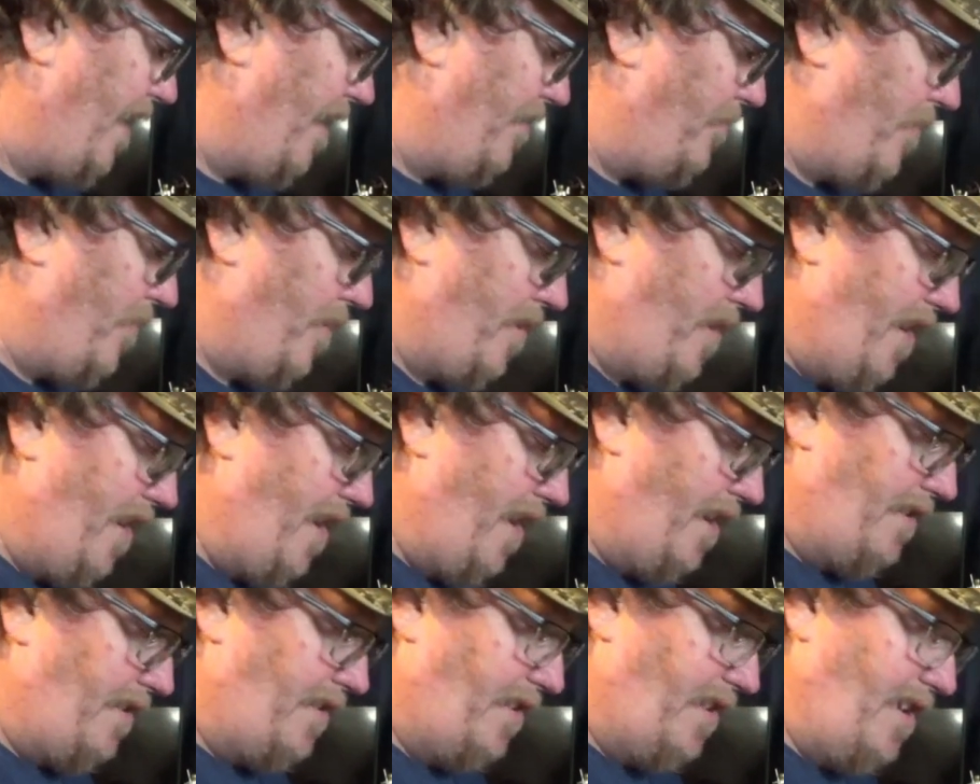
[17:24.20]
and
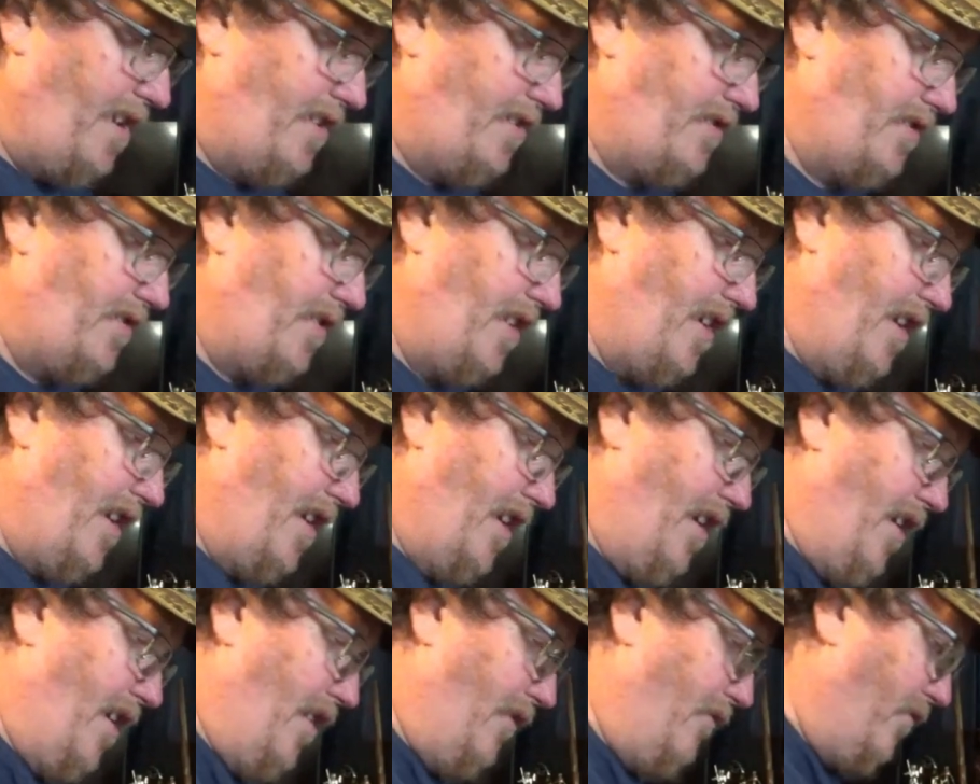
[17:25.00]
protect against
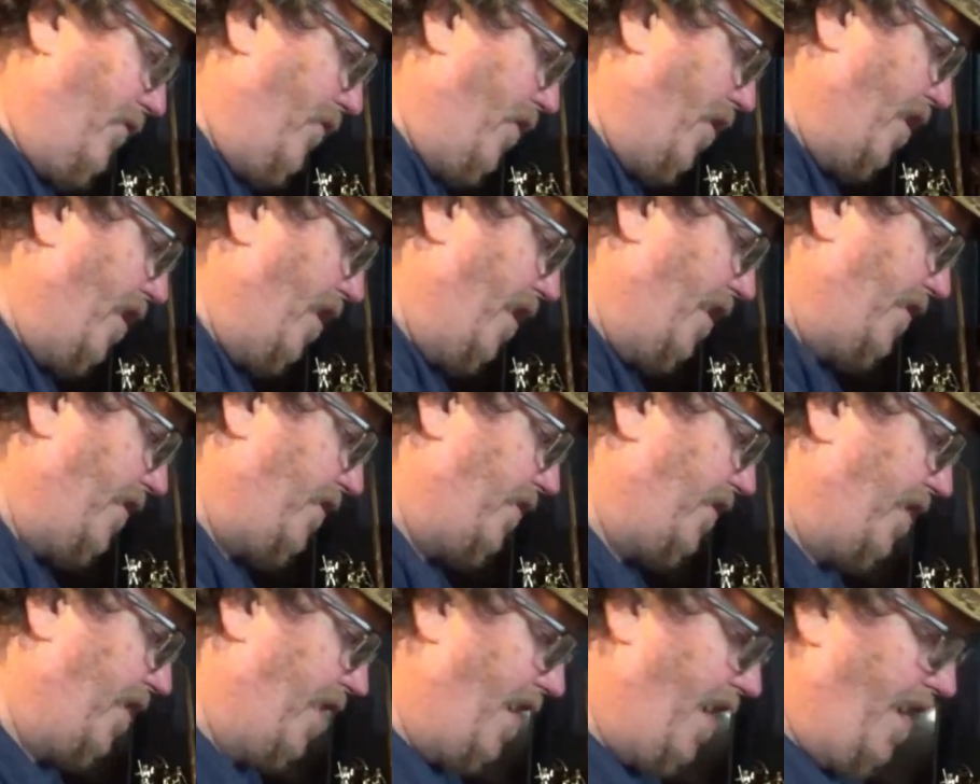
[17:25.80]

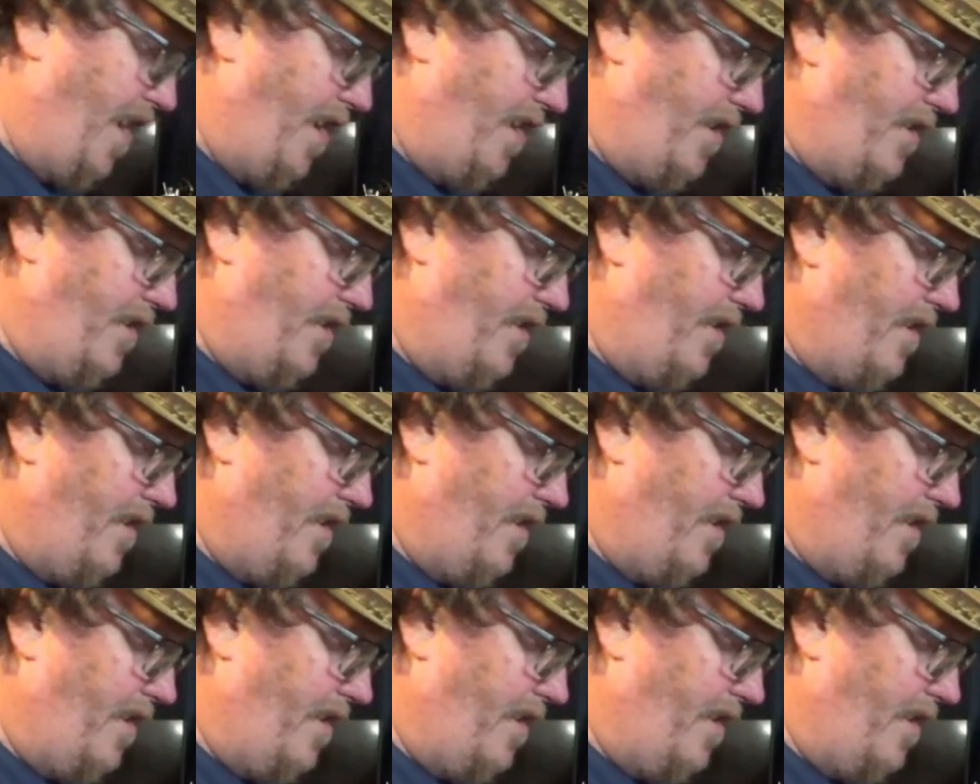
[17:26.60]
rust and